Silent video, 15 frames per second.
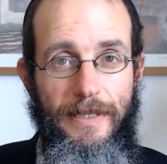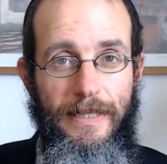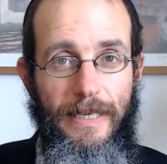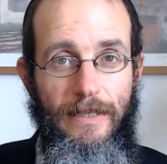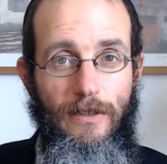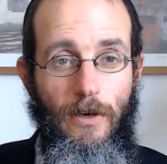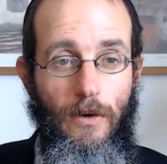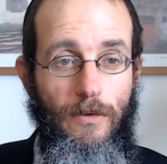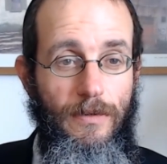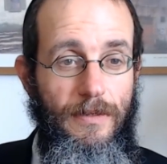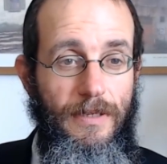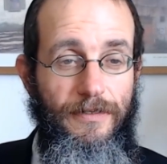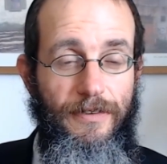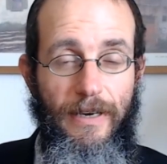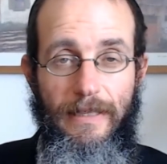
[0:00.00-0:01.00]
they don't
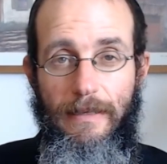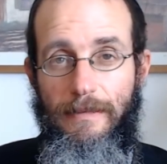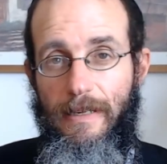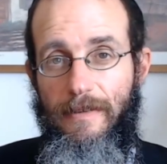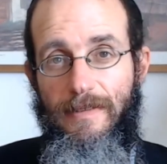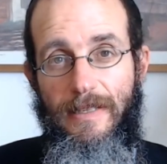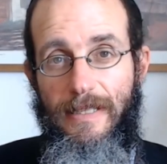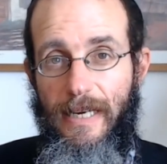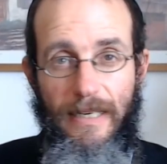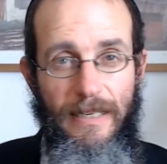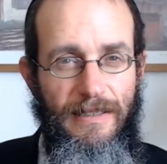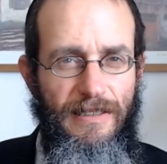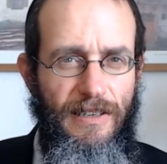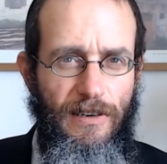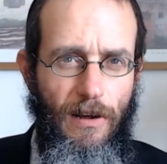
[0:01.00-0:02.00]
define themselves as
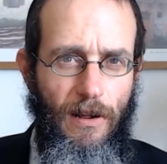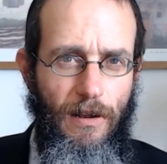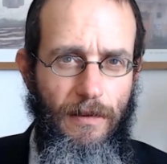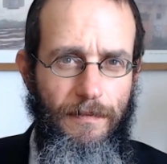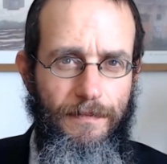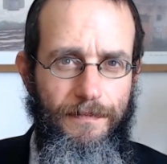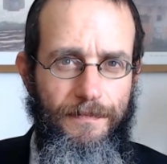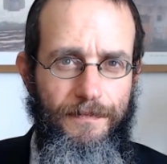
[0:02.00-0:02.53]
Zionists at all.